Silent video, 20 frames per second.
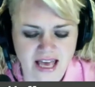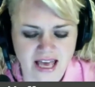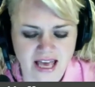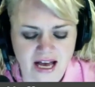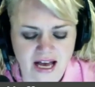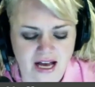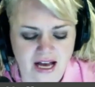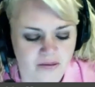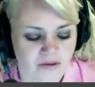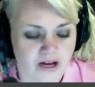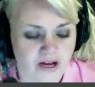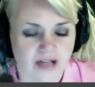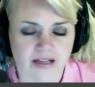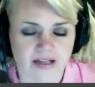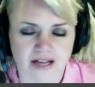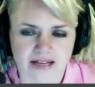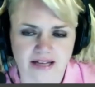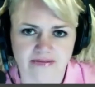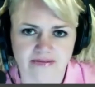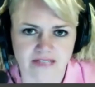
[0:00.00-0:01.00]
while
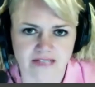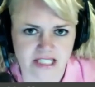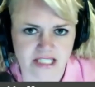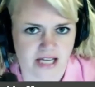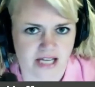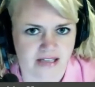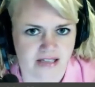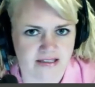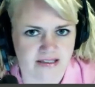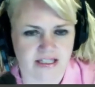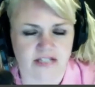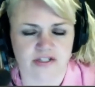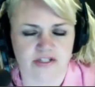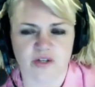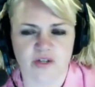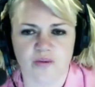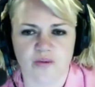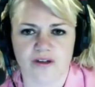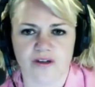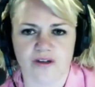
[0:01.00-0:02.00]
I retained
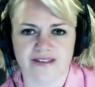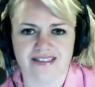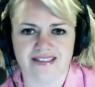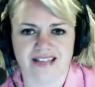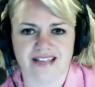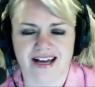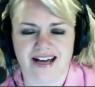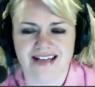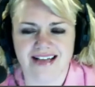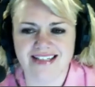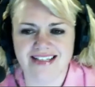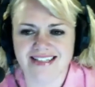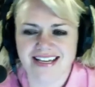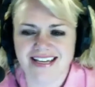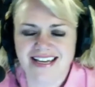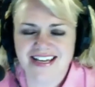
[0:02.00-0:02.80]
teaching one class.